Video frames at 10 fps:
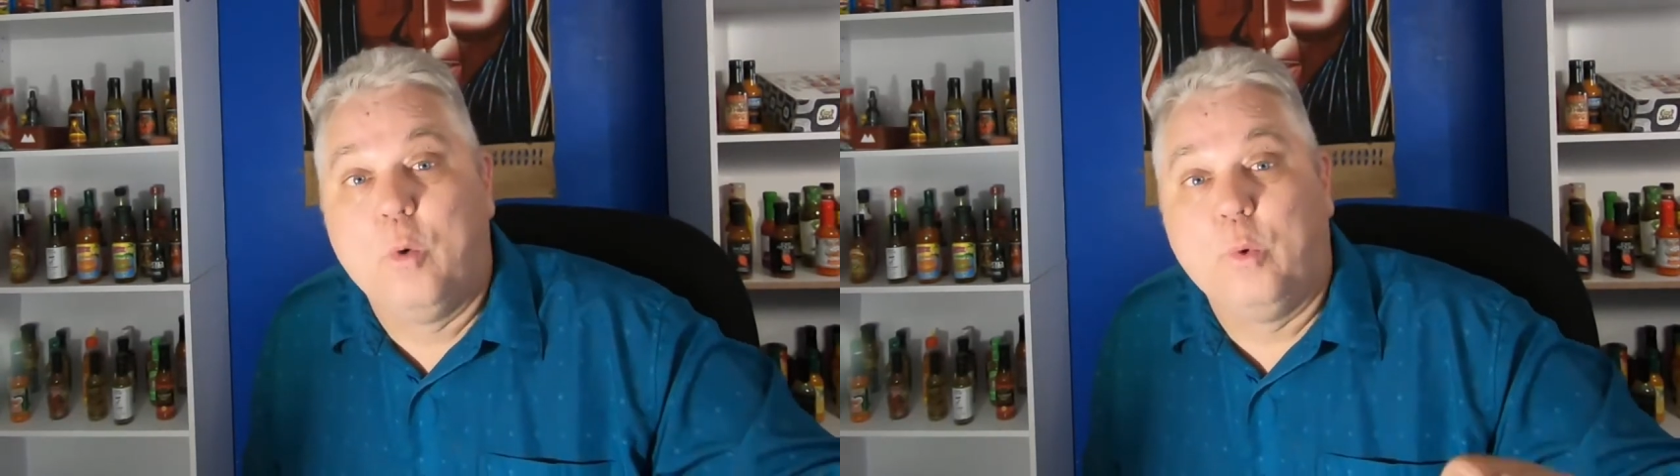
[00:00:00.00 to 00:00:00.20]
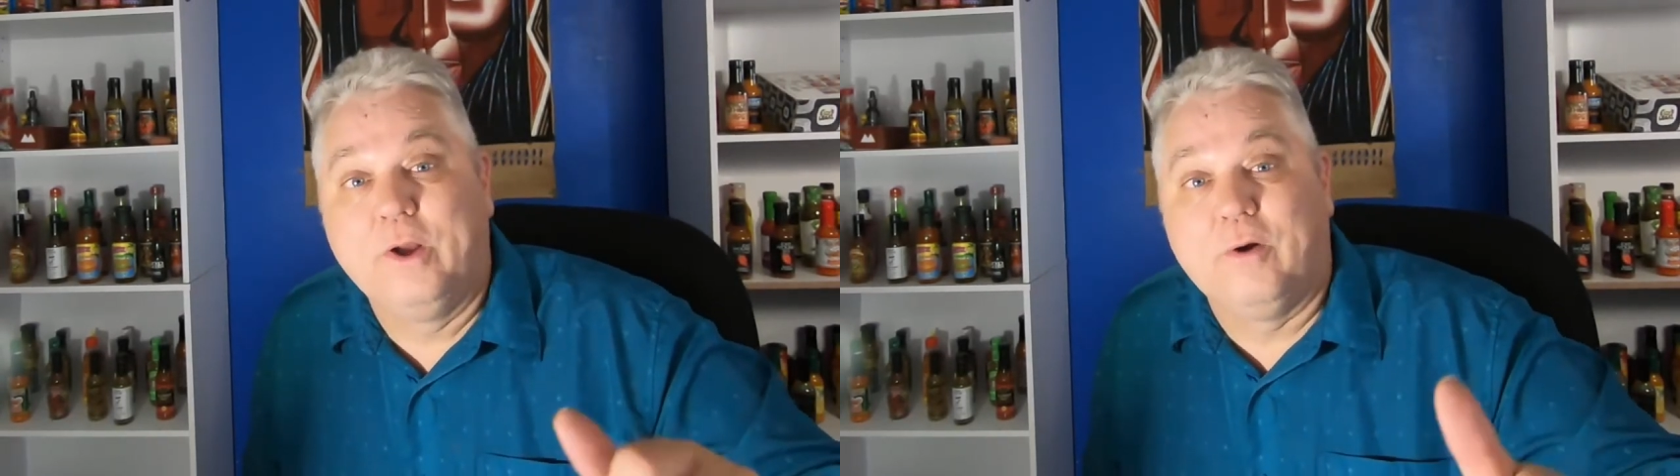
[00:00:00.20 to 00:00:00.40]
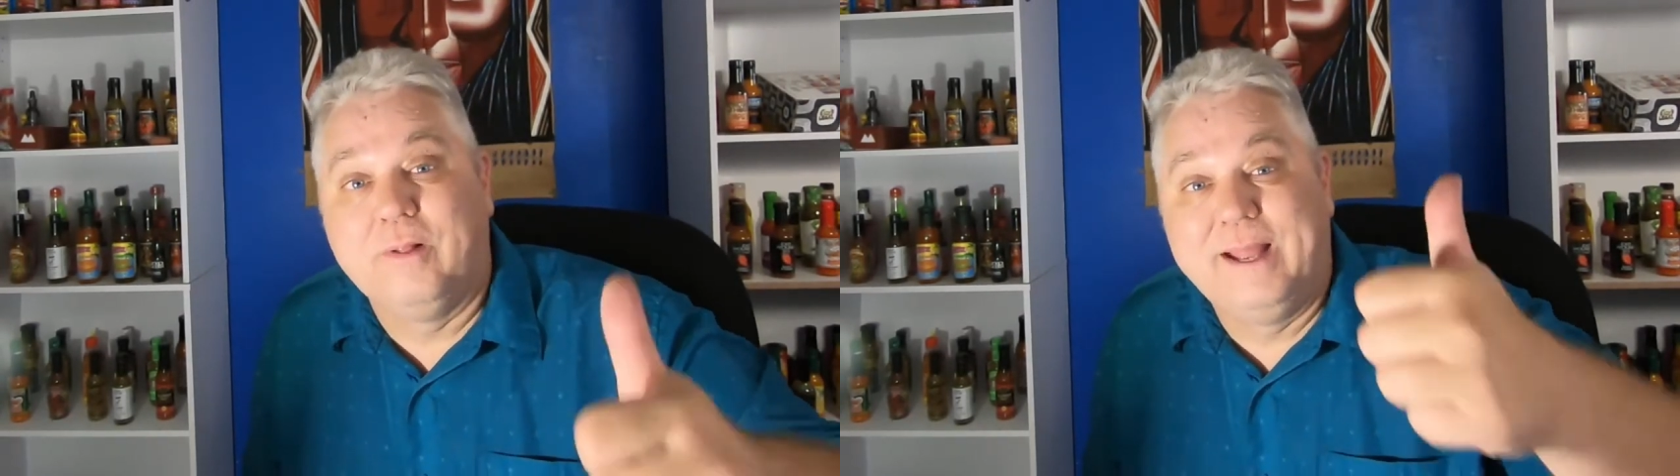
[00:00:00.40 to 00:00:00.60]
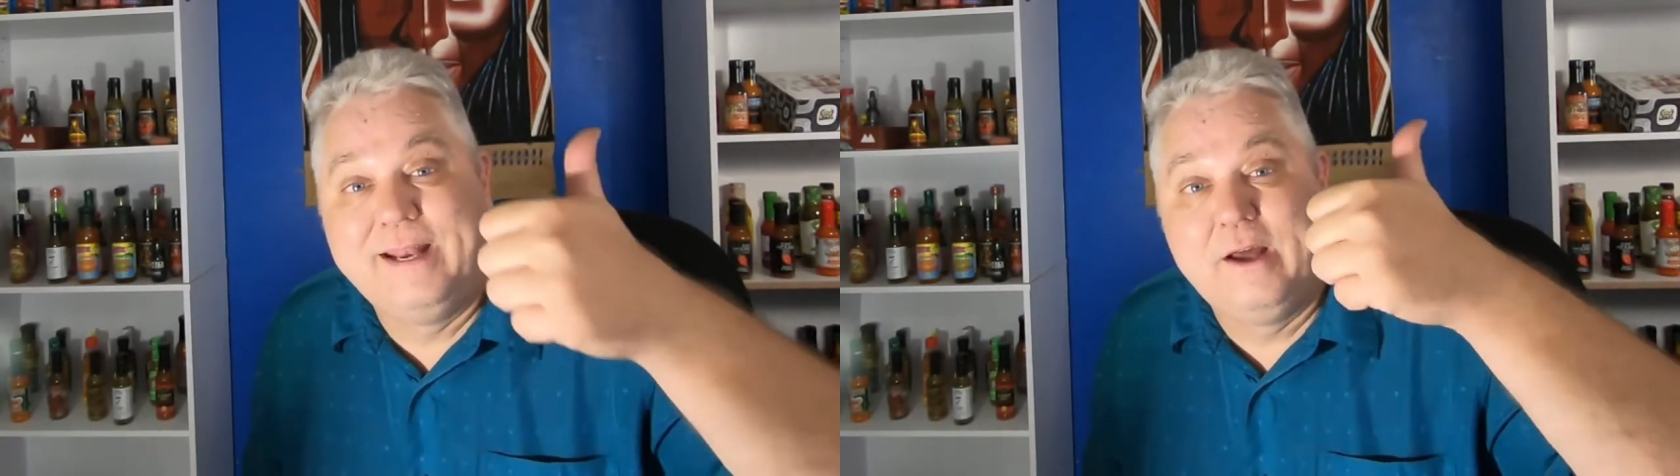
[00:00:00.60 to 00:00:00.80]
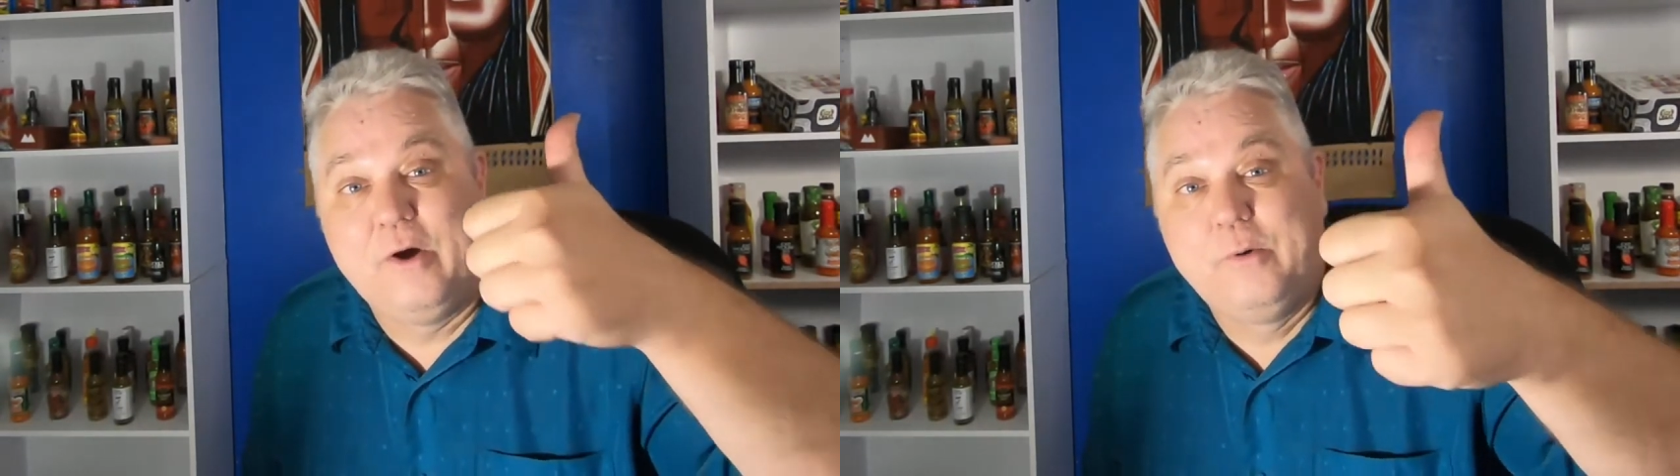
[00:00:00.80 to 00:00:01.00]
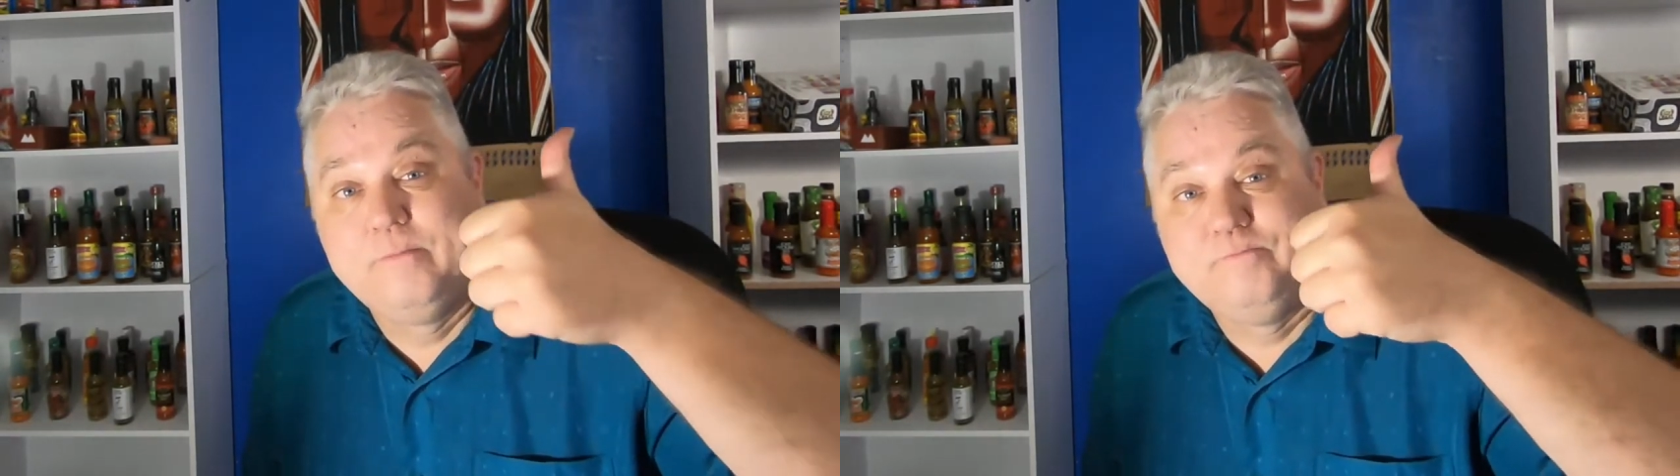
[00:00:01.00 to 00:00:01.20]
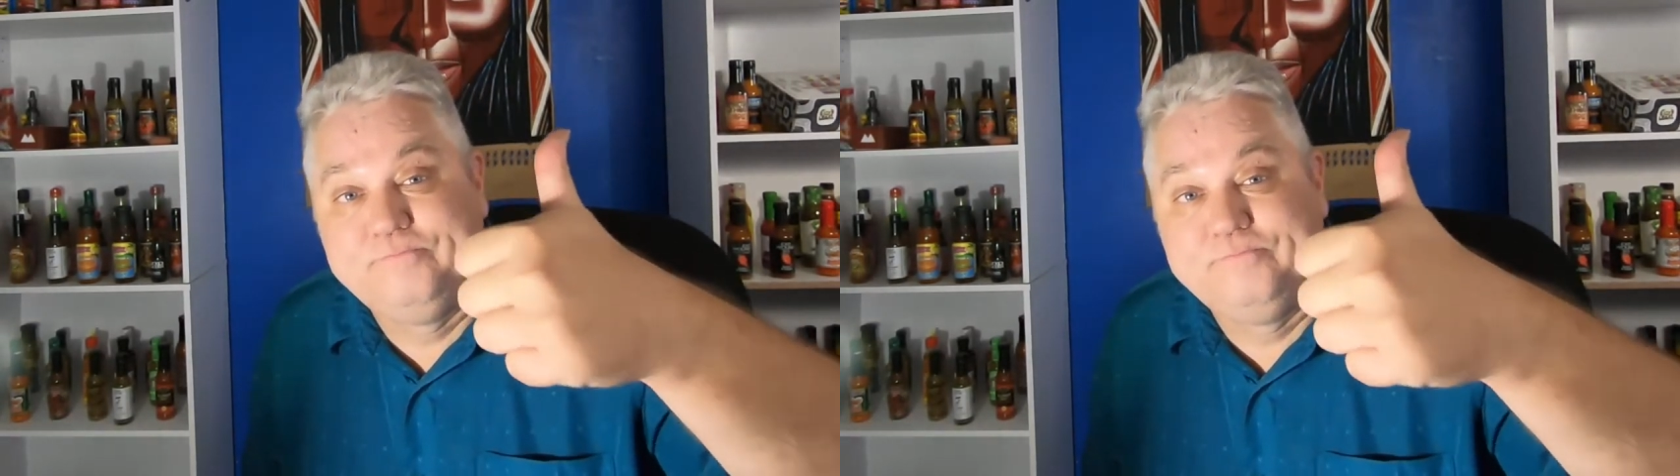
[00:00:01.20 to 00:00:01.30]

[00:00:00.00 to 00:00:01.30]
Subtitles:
Rick Orlando,